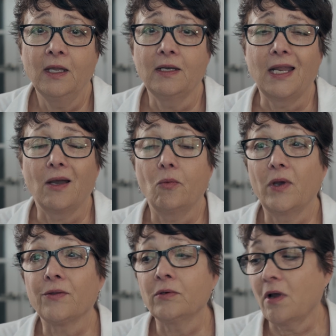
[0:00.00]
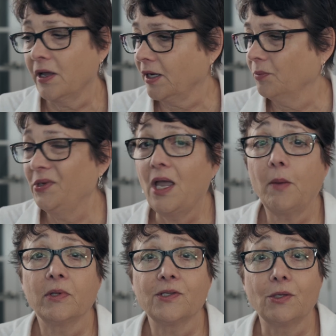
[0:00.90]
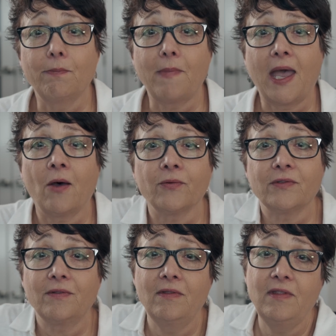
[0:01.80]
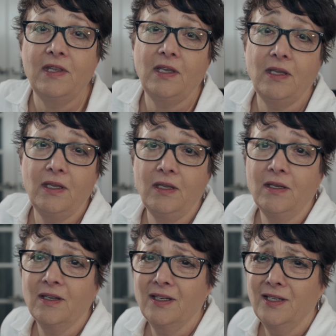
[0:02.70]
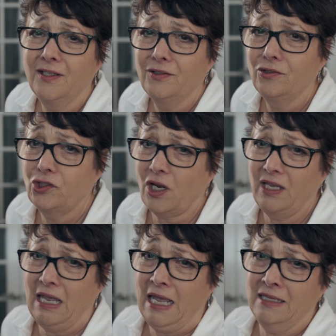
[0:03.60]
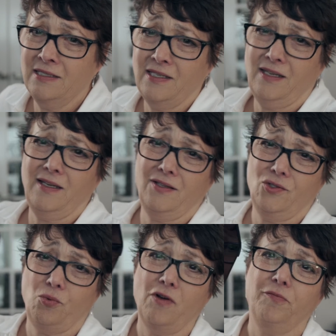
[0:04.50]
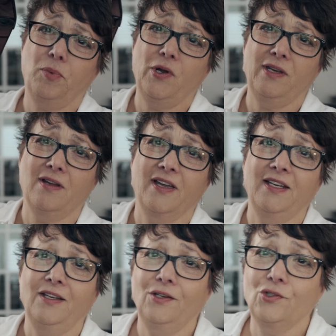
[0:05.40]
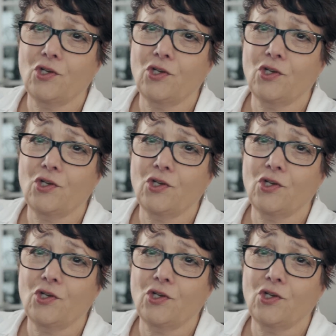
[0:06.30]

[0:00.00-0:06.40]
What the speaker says: Now, whether or not I'll be able to mount the gigantic 12.9-inch